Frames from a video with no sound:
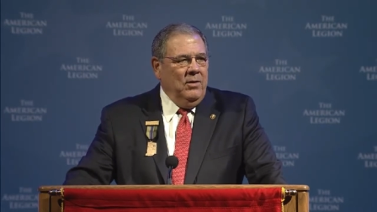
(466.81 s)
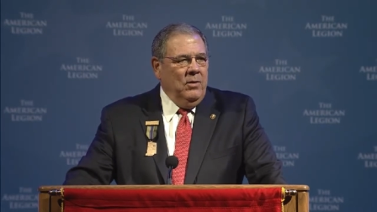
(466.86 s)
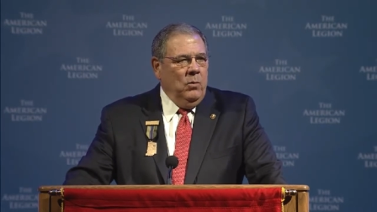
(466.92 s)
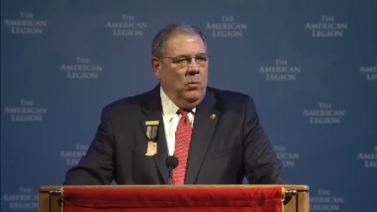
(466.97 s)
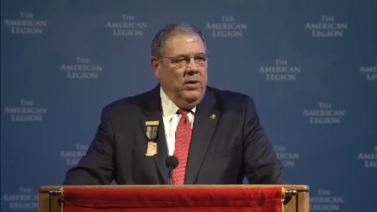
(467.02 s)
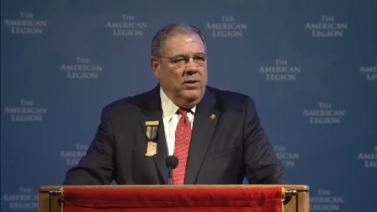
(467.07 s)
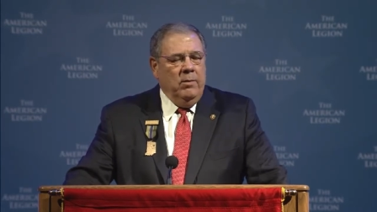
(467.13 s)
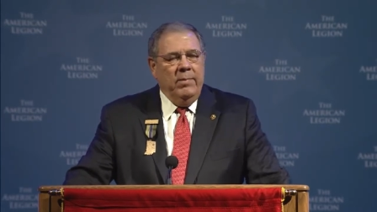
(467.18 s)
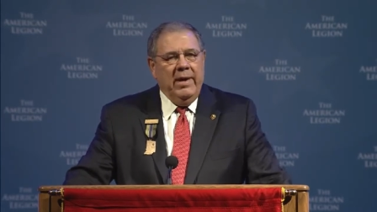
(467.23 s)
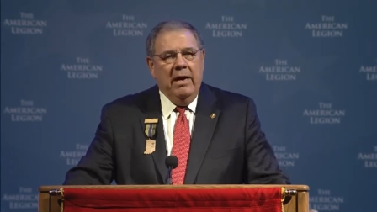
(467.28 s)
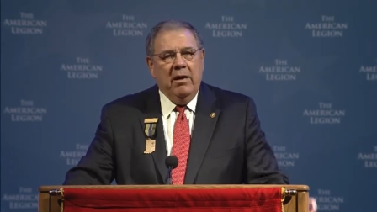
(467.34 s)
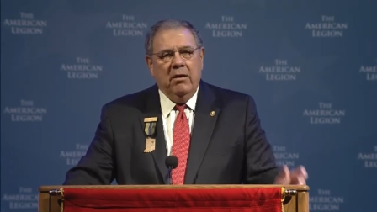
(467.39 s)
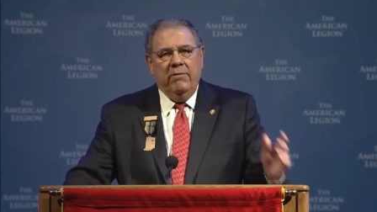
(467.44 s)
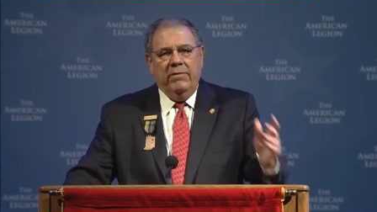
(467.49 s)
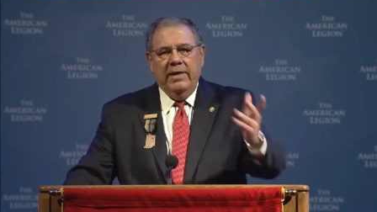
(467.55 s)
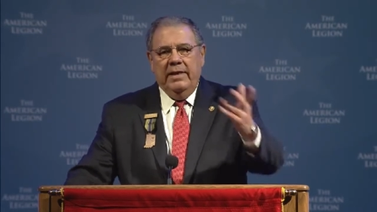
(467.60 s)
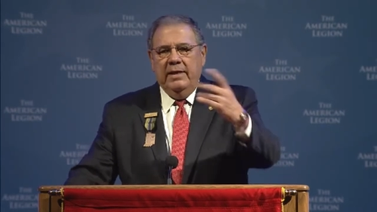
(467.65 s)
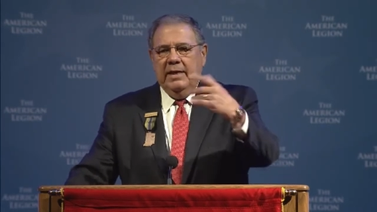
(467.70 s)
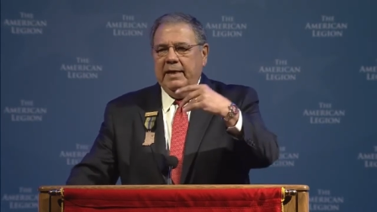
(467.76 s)
When the mayor
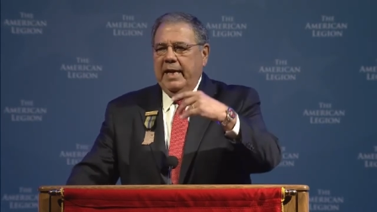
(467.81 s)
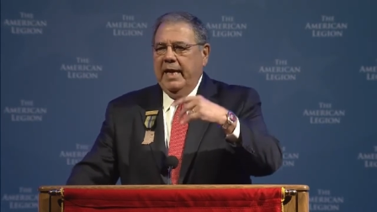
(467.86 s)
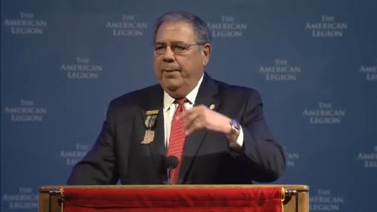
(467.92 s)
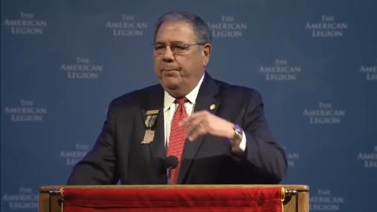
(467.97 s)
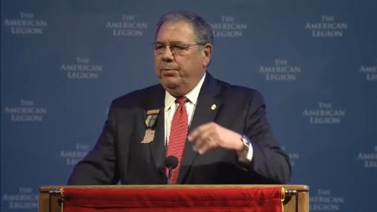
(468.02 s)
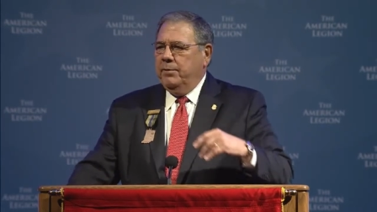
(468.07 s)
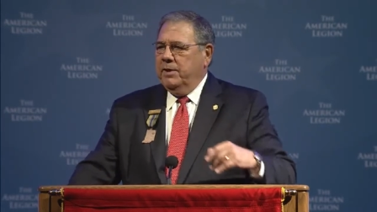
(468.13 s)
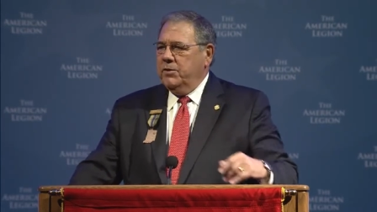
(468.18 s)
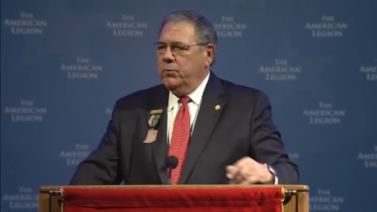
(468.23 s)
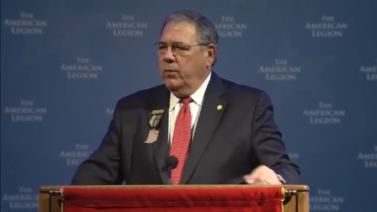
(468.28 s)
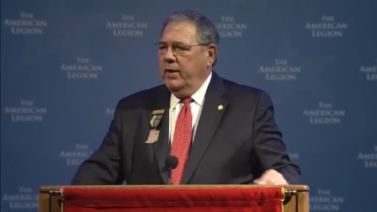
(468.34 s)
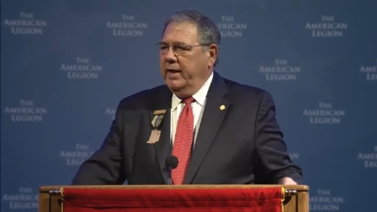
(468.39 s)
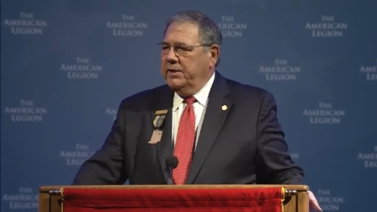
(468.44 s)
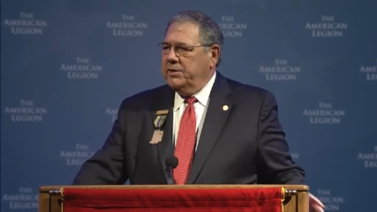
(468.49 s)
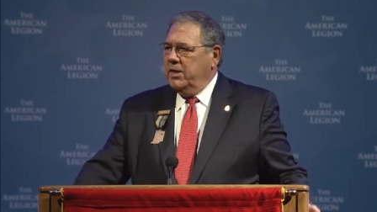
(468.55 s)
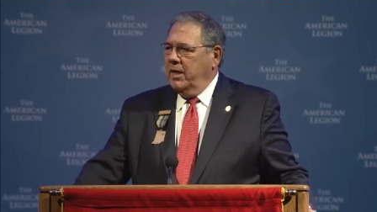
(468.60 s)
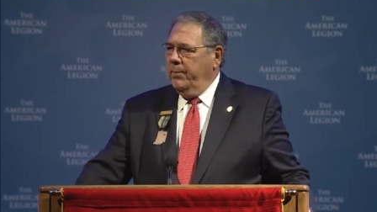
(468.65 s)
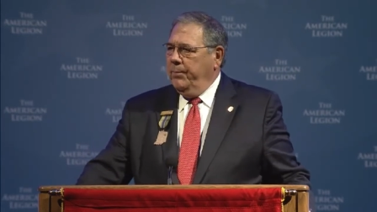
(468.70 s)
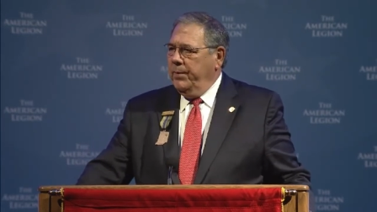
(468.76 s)
of Indianapolis
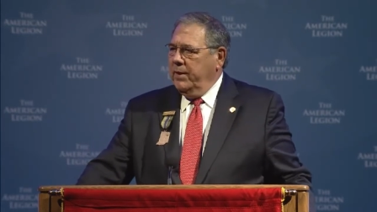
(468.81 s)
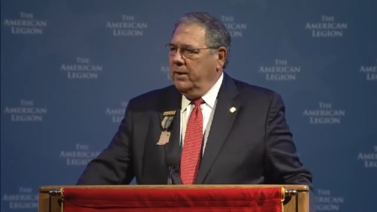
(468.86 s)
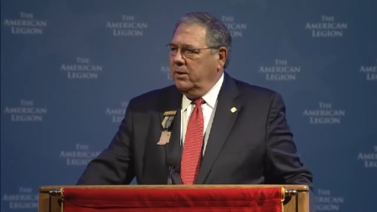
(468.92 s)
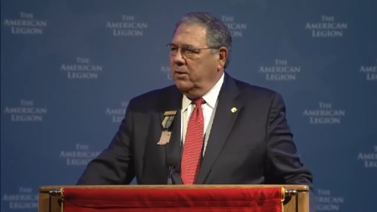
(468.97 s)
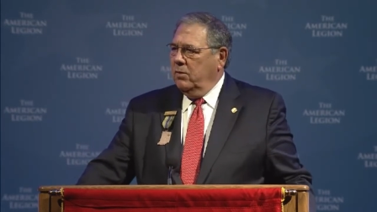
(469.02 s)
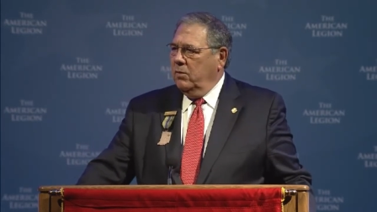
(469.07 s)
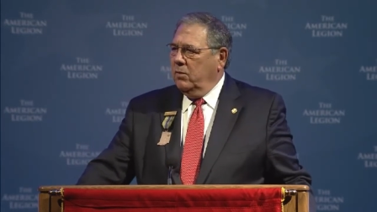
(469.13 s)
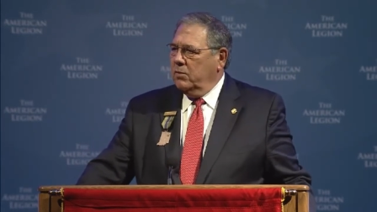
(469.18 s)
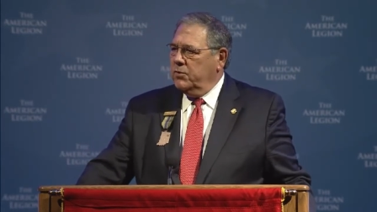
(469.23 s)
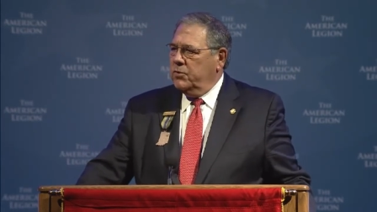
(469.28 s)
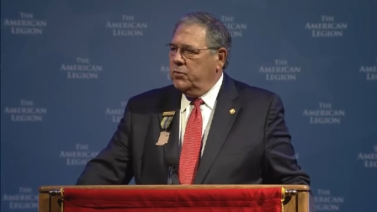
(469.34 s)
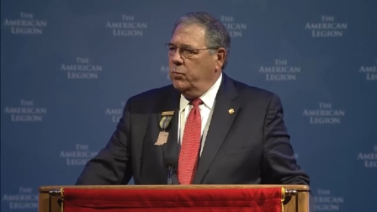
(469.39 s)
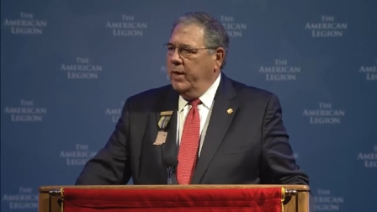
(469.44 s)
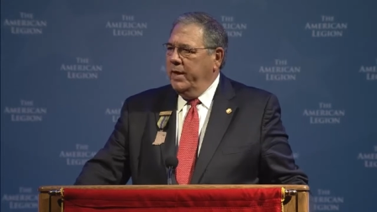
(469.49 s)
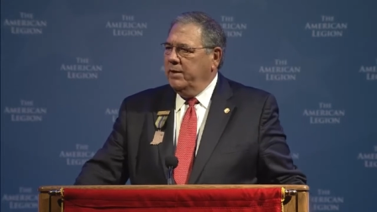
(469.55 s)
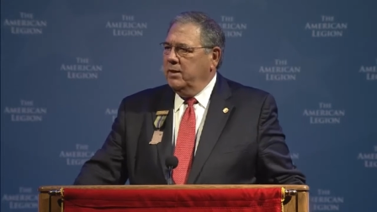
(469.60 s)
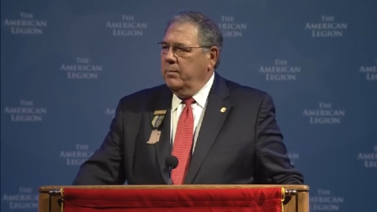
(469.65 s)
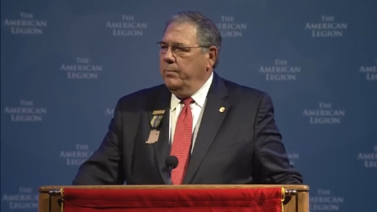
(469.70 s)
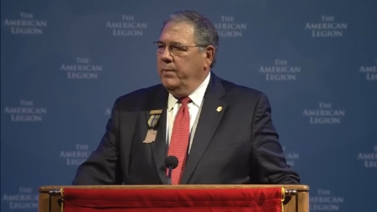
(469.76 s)
wakes up in a cold
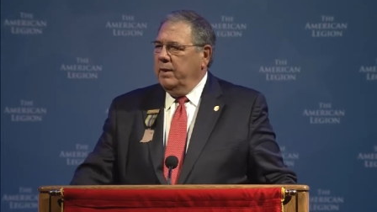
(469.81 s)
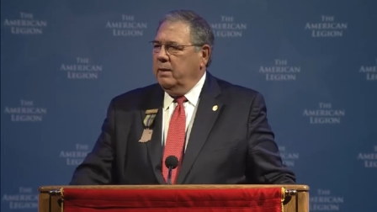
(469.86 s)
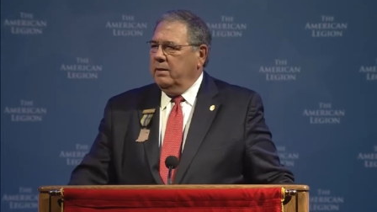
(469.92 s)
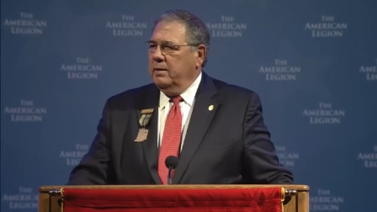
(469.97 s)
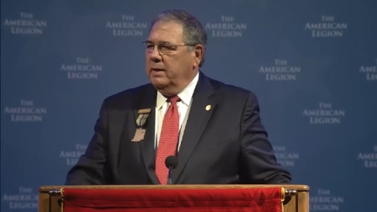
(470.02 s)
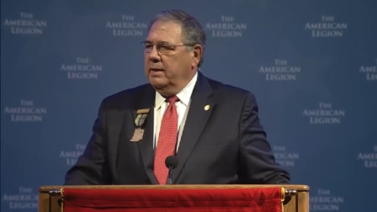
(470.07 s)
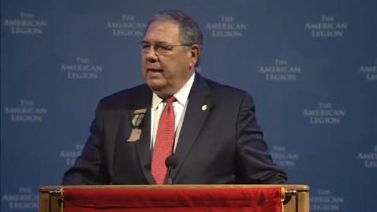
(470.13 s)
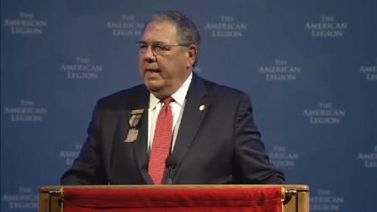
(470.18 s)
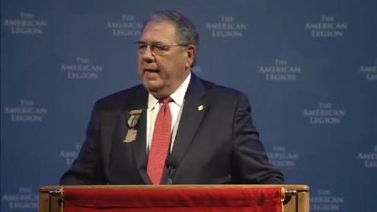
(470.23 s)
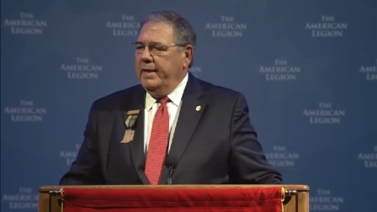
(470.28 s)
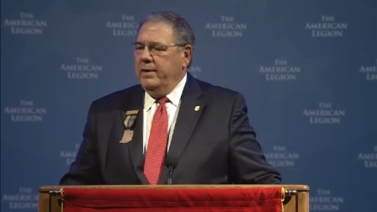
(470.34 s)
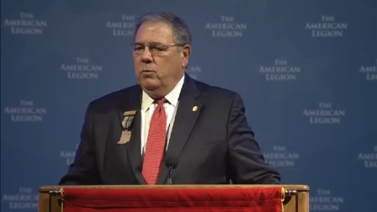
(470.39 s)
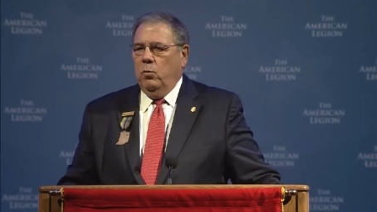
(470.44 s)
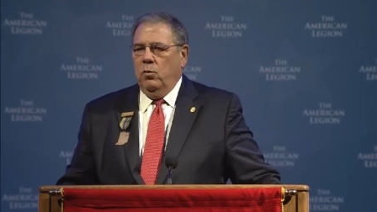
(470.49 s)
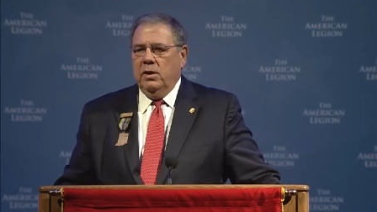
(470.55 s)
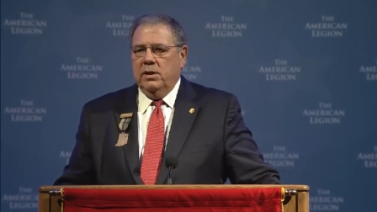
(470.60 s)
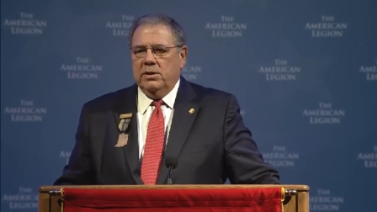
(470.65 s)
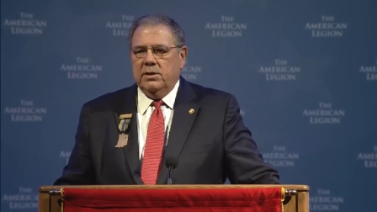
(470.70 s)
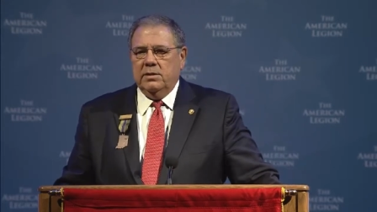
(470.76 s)
sweat in the middle of the night and
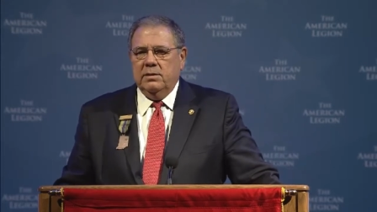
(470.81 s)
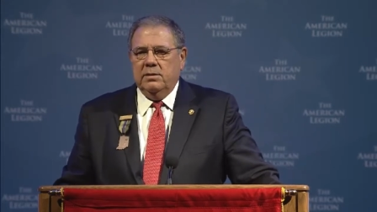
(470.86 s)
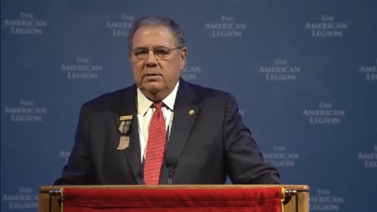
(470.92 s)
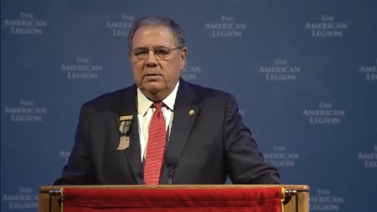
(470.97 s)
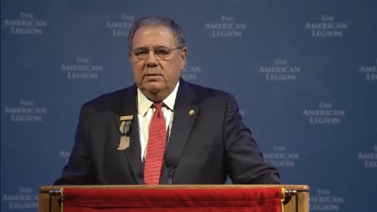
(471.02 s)
wants